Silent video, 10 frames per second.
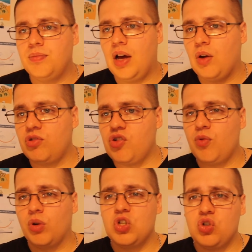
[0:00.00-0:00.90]
and also if you
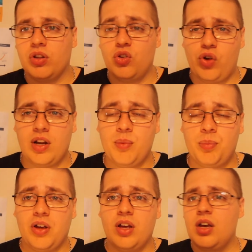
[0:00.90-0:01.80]
want to join the Trading
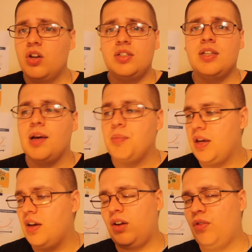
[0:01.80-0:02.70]
Pit, just DM me
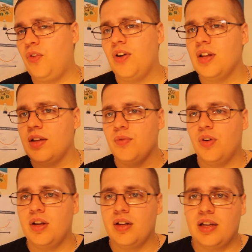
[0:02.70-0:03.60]
and I'll throw you the
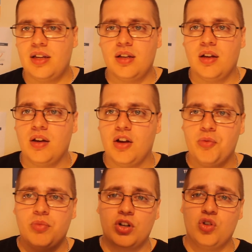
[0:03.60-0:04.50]
invite link.
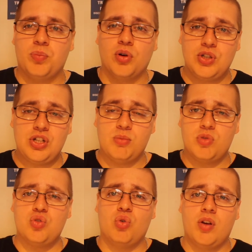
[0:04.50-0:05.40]
I do post it on my
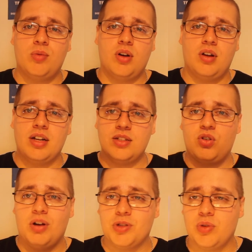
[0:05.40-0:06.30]
story quite a lot on
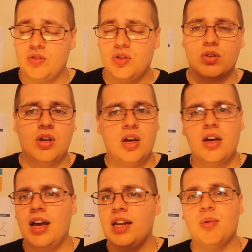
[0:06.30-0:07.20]
Instagram as well, so
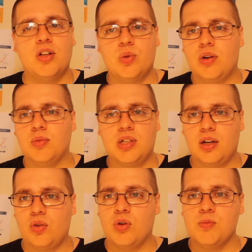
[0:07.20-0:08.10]
anybody's welcome to
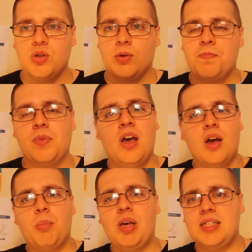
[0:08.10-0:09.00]
that group. So
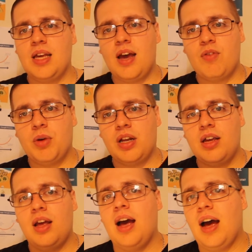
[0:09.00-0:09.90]
peace out
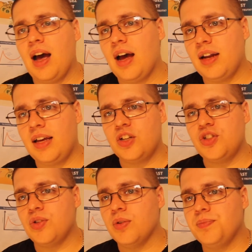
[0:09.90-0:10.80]
everybody, and catch you
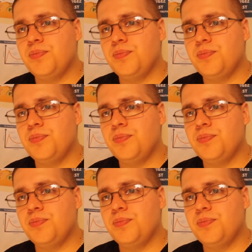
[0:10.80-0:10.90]
soon.